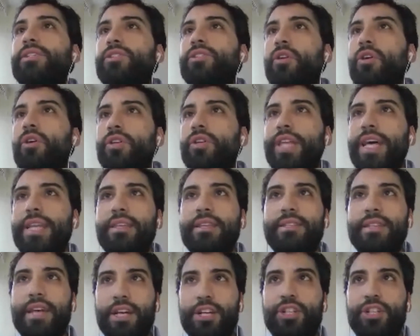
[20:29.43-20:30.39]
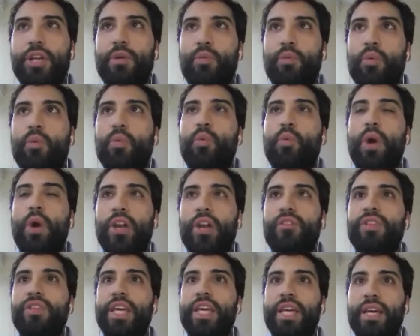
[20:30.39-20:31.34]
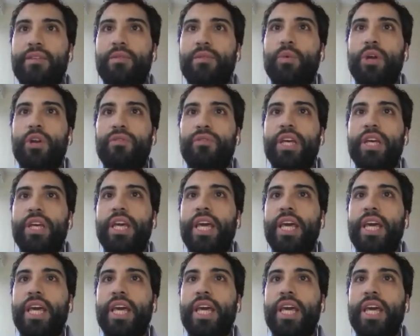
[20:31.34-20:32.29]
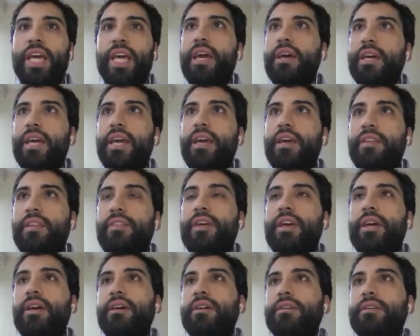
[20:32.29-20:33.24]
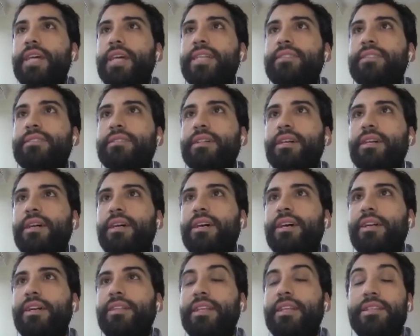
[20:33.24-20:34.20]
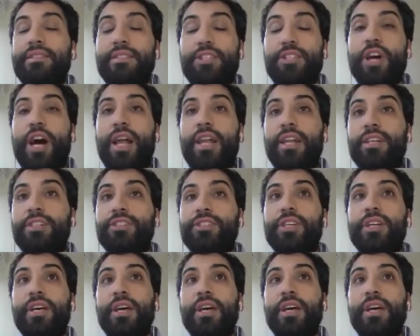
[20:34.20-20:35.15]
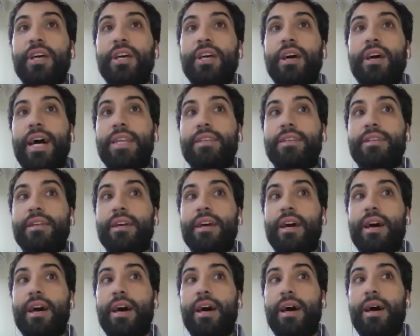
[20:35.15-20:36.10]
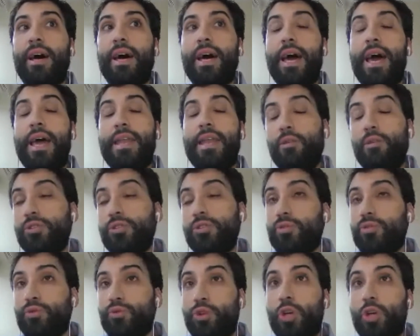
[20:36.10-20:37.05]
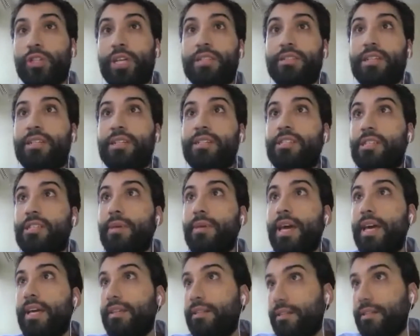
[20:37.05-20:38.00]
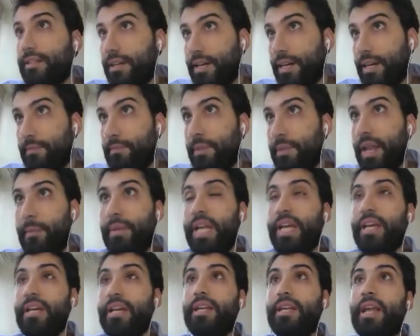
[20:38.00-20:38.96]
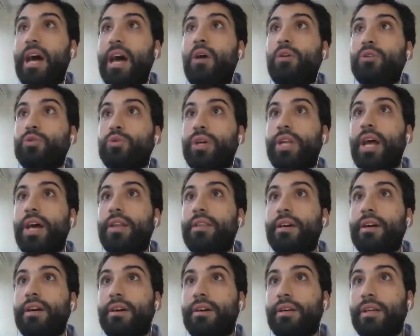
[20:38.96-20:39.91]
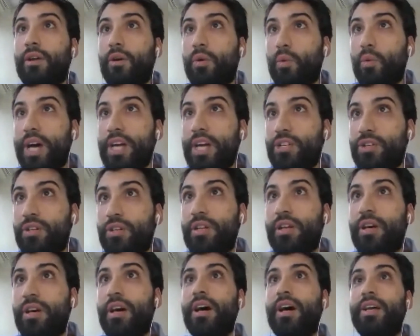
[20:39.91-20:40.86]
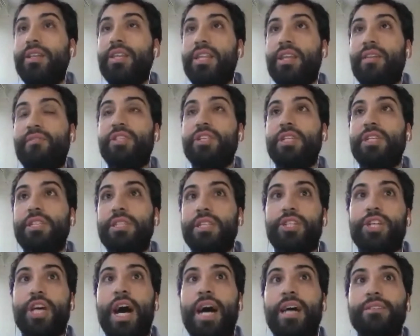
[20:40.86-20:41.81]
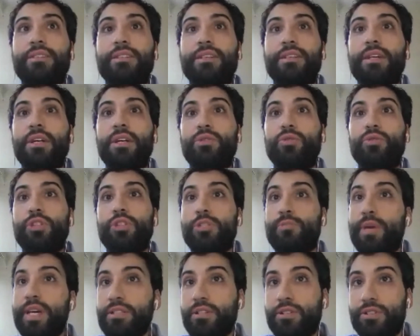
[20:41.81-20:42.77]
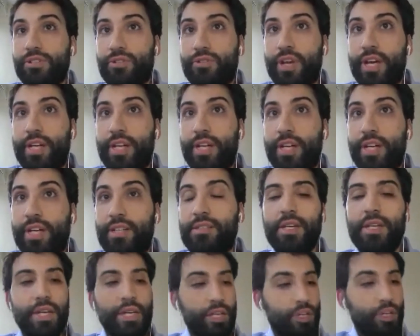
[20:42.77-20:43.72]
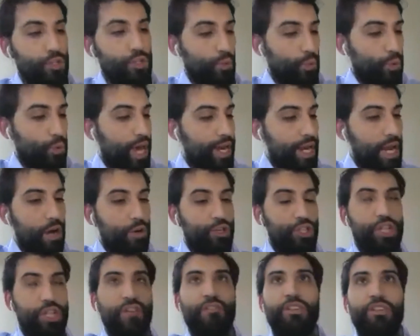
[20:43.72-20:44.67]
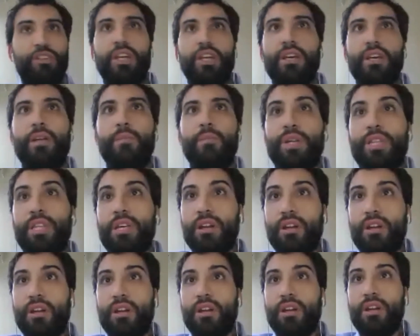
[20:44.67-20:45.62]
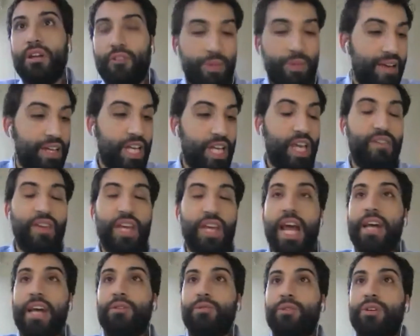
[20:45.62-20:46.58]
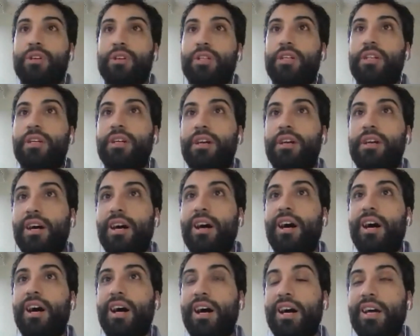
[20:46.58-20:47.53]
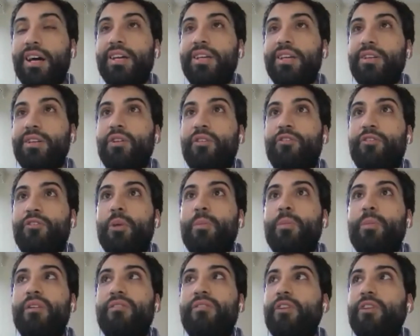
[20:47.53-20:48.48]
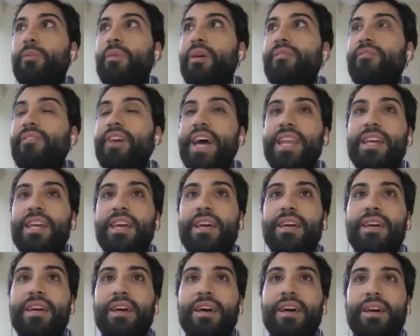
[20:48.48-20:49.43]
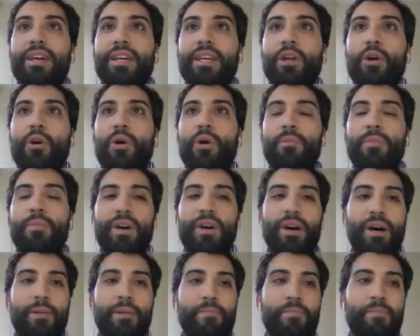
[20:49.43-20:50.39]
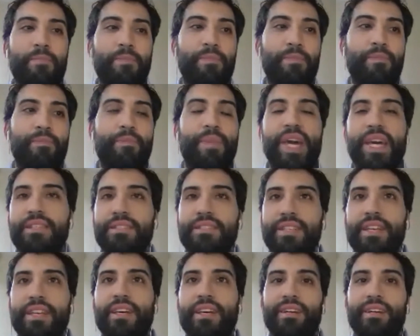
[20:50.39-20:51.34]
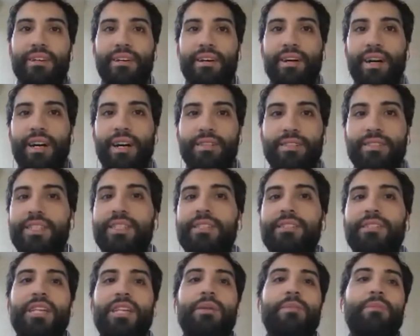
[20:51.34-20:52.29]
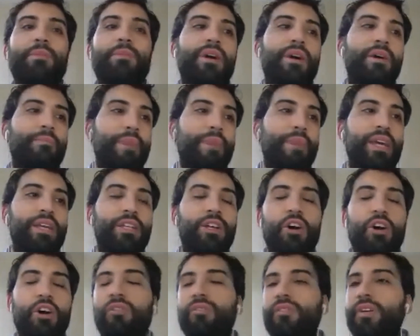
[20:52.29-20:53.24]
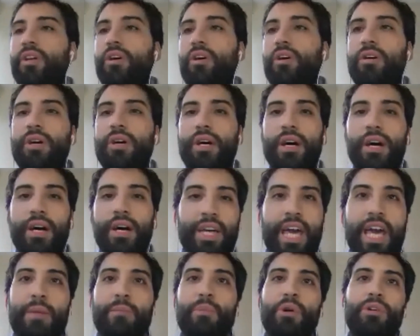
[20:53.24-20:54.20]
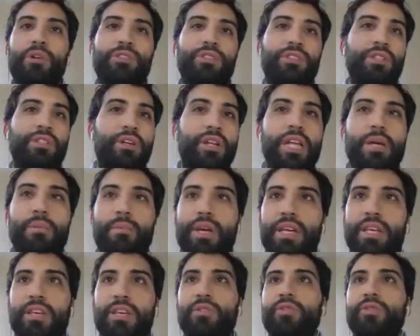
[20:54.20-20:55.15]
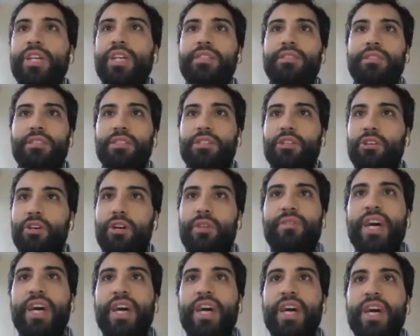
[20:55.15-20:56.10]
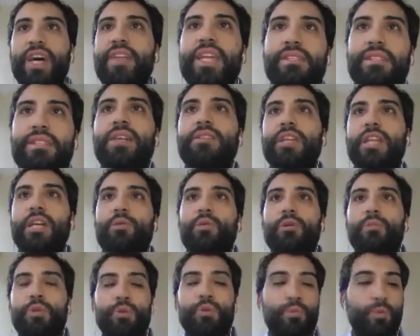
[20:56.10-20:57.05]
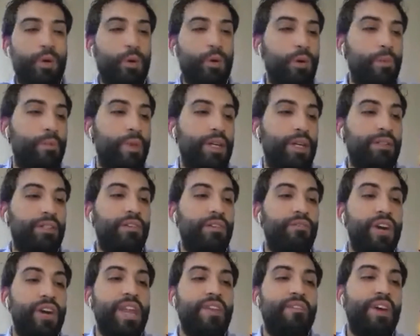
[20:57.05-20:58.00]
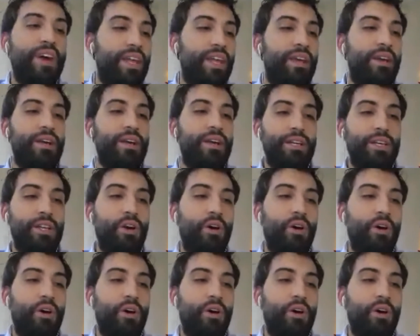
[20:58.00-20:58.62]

So that is actually one of the key thing that is a challenge. And also do not underestimate, and I'm linking now to another question that I've seen in the chat, to the space constraints, because we are now shifting, in particular from the 11 kV network, from a very basic system made of cables, ring main units, very very standard equipment, very very